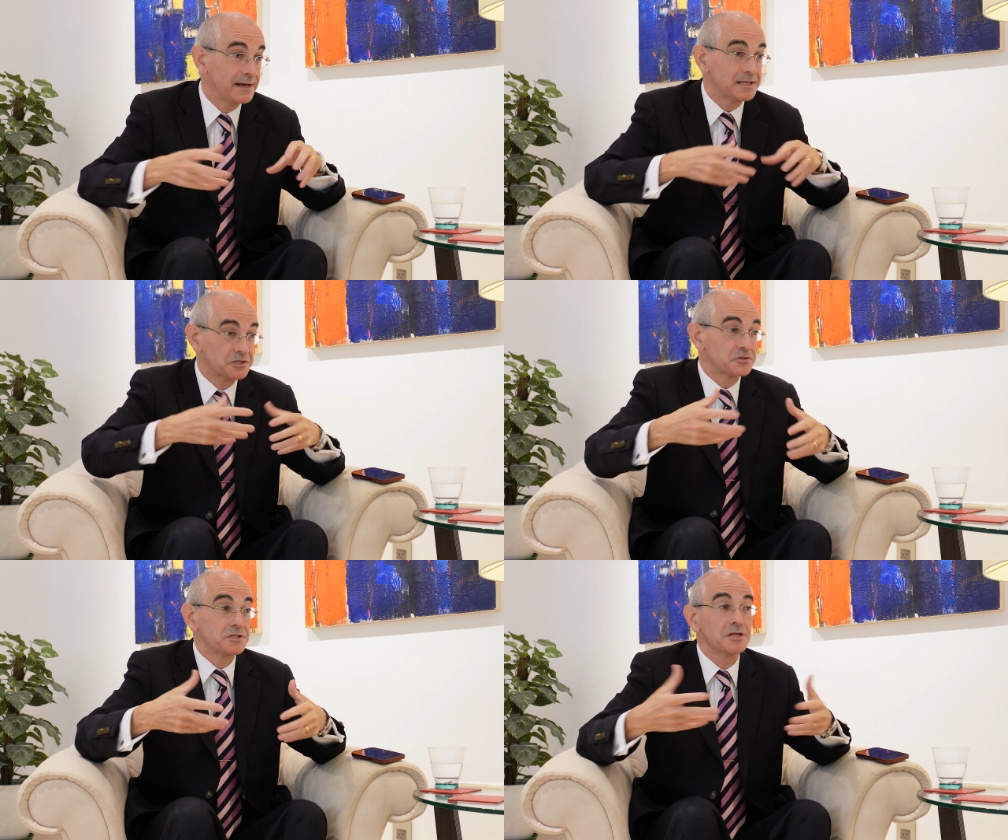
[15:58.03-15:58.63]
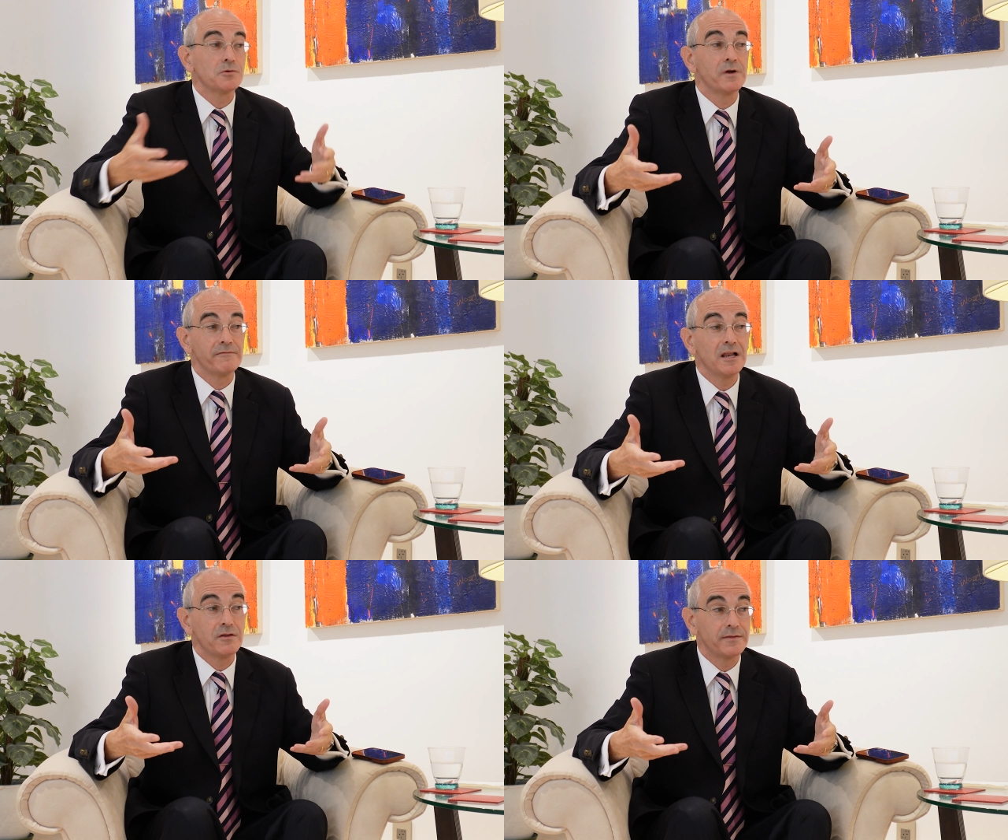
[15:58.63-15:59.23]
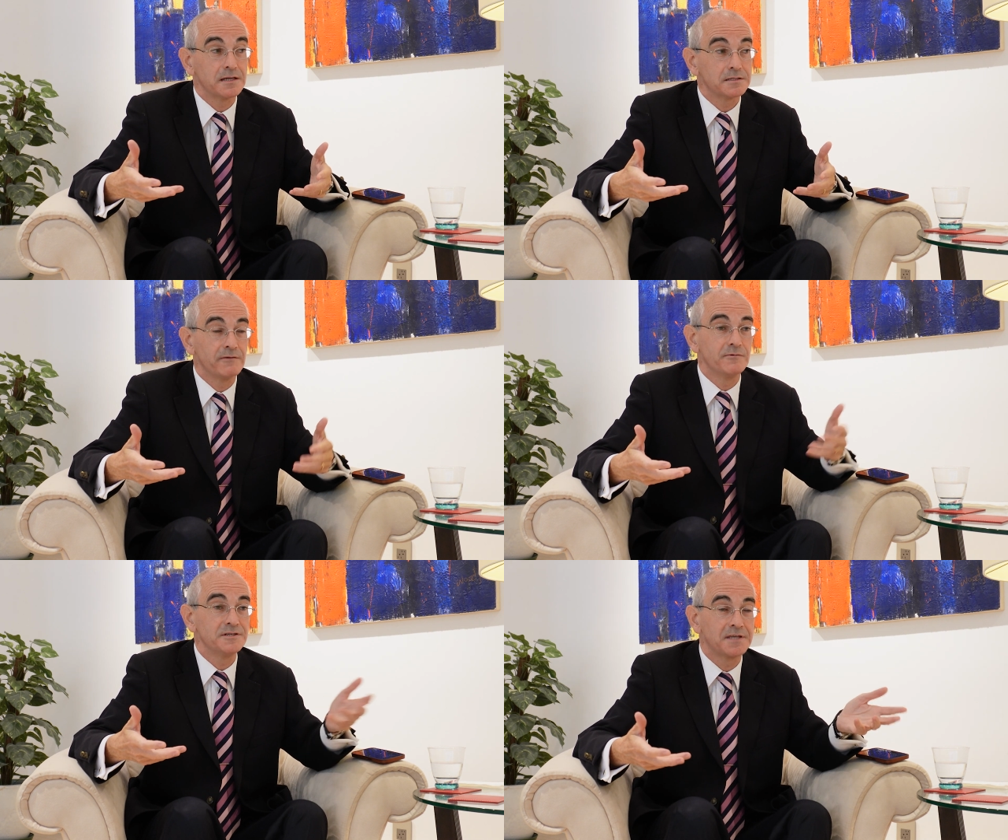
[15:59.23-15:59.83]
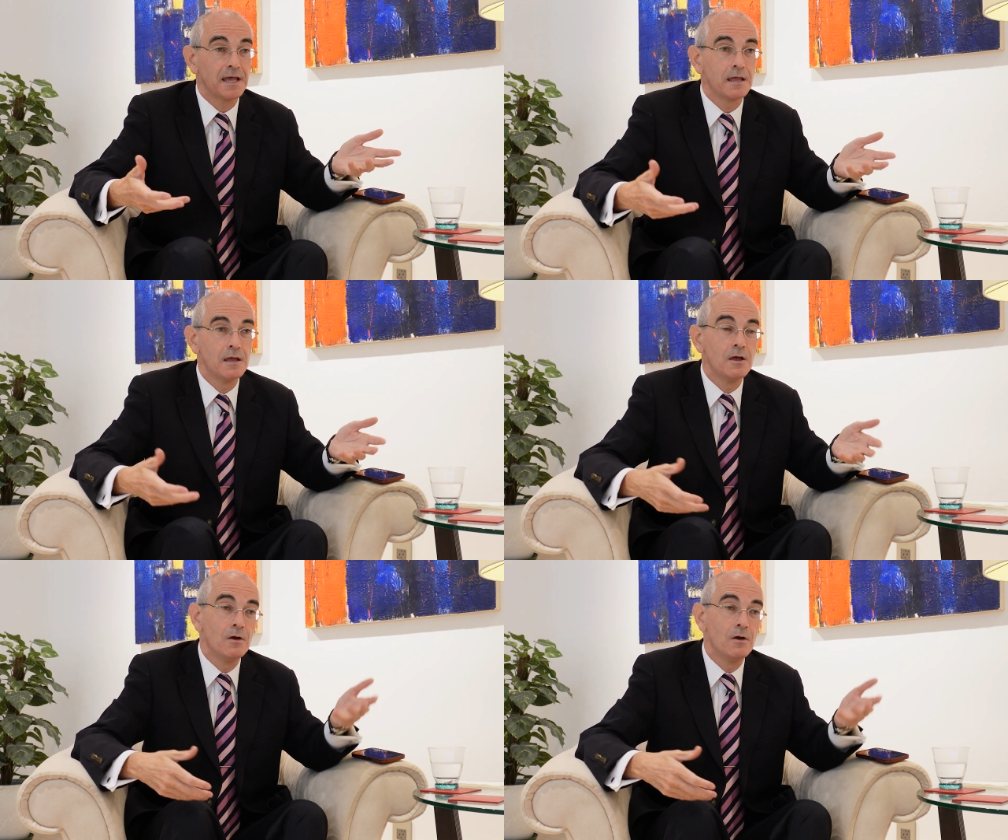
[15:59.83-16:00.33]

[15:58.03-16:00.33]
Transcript: And as a society, we value that. If we say,